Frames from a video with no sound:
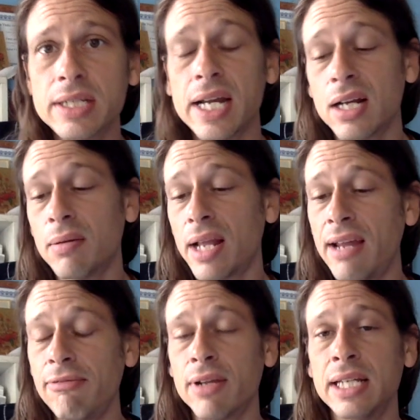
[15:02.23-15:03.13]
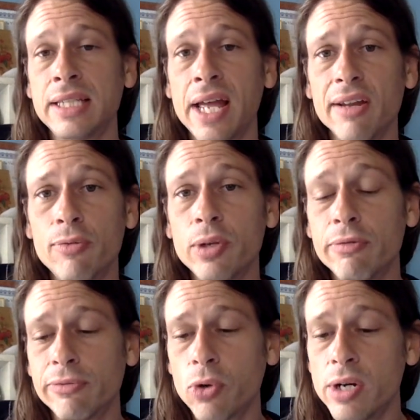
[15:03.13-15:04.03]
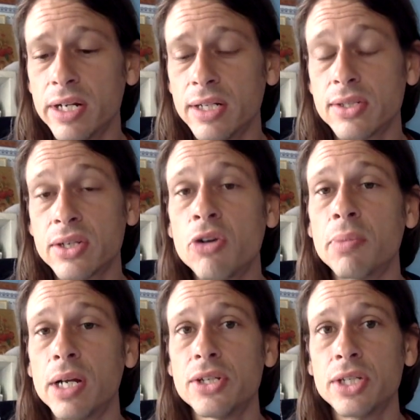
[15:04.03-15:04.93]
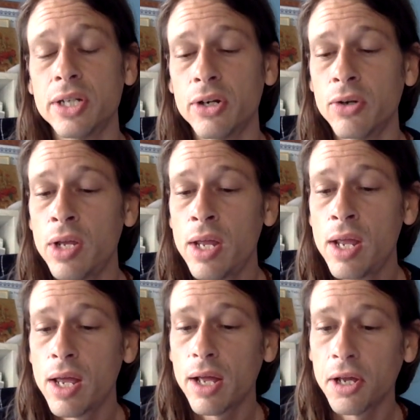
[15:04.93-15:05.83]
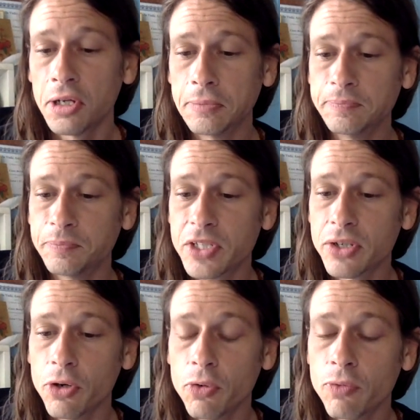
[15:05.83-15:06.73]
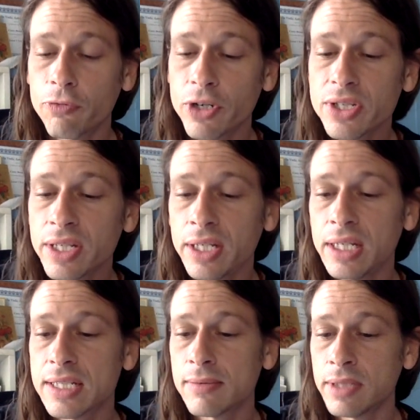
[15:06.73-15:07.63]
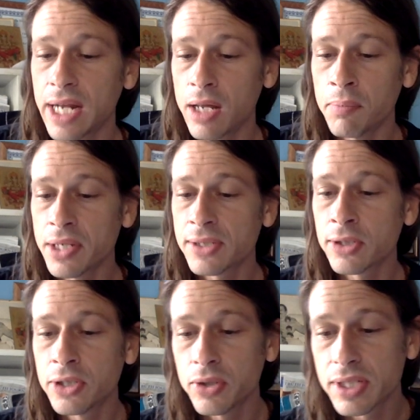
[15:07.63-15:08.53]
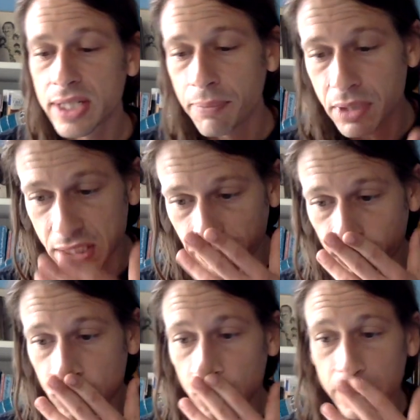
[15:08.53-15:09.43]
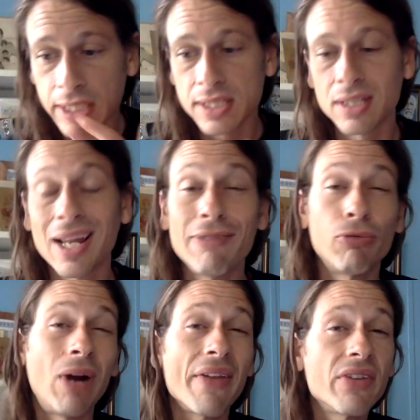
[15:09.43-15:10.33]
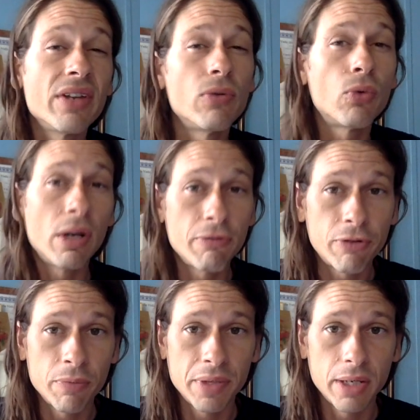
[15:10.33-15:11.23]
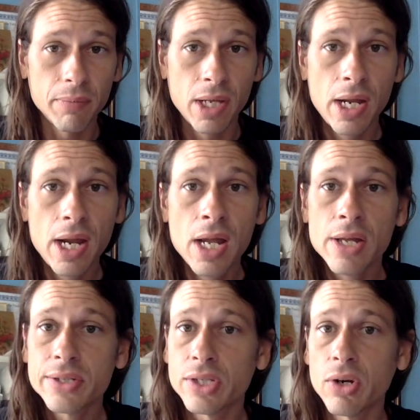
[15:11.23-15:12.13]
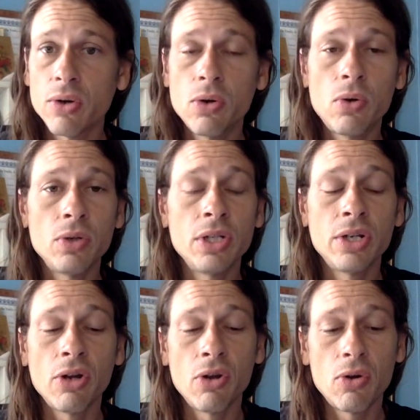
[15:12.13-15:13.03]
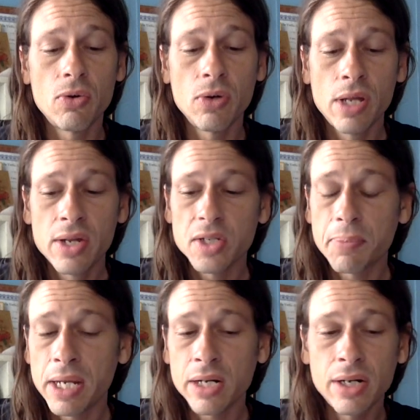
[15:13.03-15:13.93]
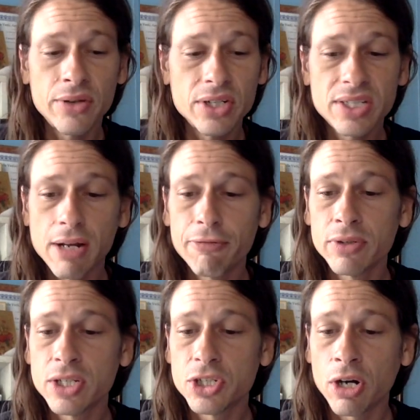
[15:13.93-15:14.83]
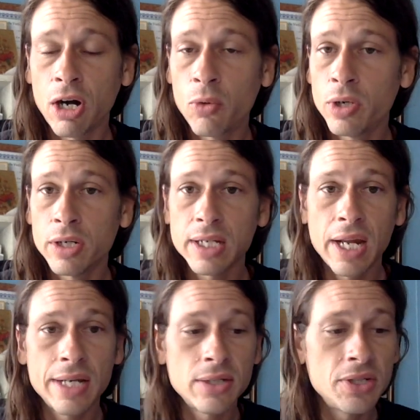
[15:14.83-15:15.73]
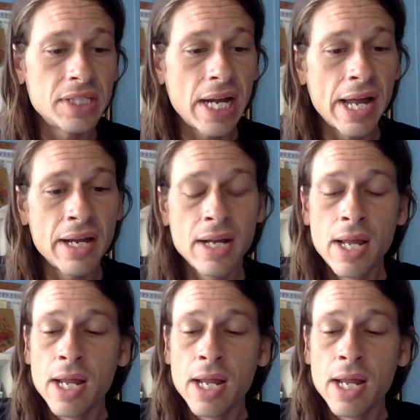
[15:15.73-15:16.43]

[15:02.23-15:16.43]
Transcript: take a life like that if we've avoided it so much, you know? Um, so, first thing is, yeah, I must learn to accept the difficulties in life rather than run from them. So, you know, depending on other stuff in the chart where your Ketu's at,